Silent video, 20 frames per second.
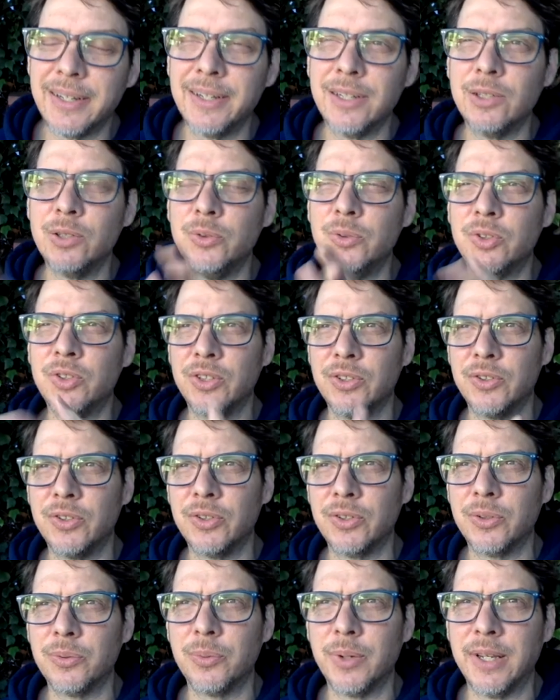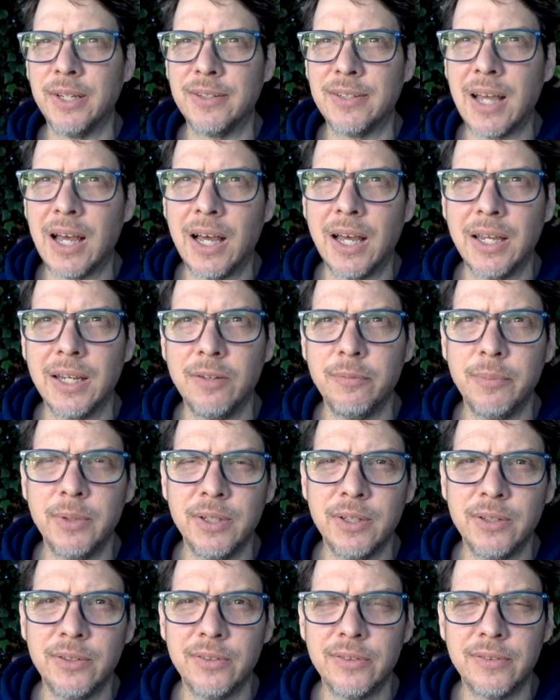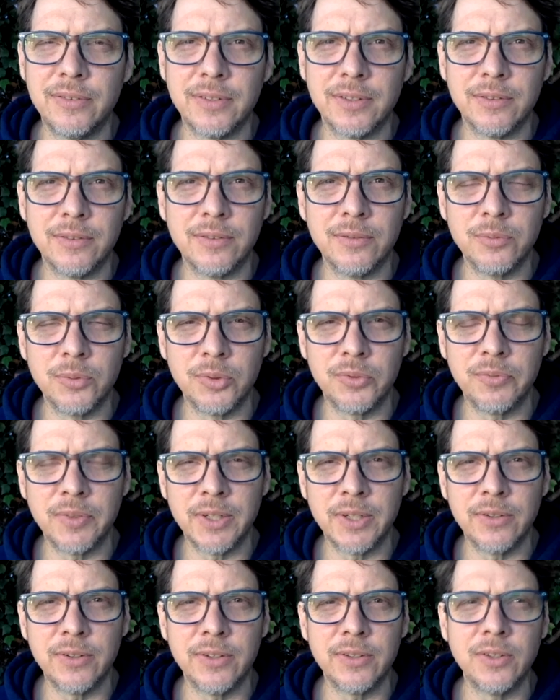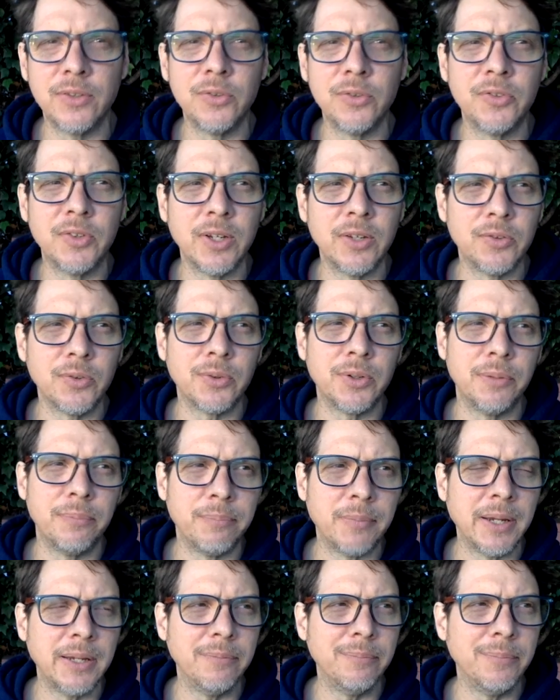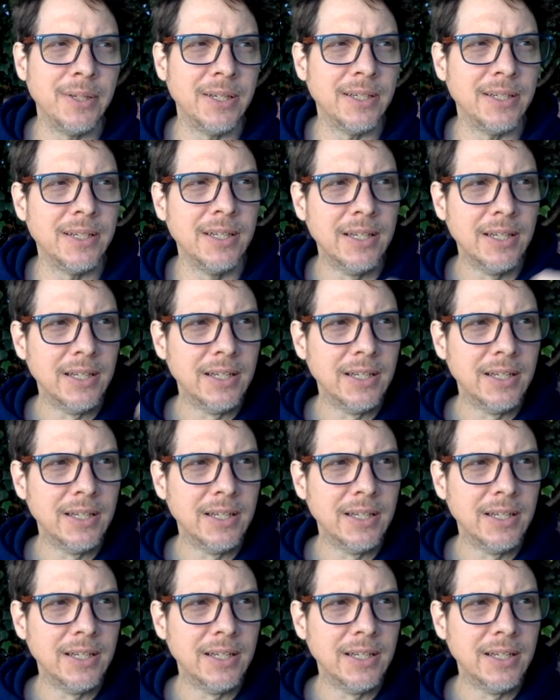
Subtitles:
allusion to the way time is was figured in those days, or it might mean